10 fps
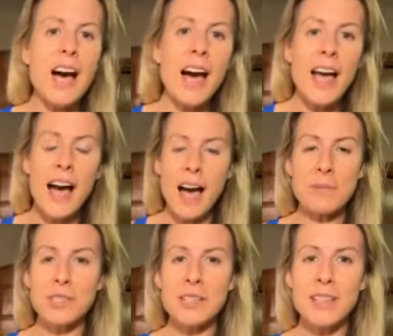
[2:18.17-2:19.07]
I
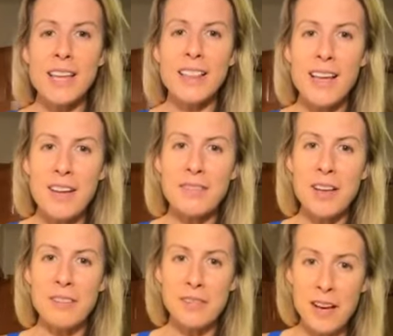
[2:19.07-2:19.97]
absolutely love,
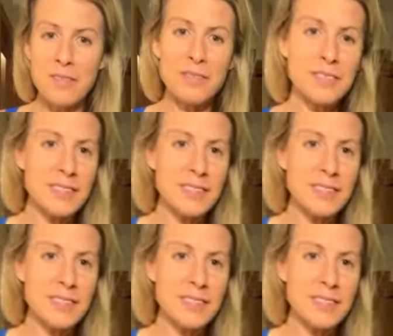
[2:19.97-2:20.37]
love, love,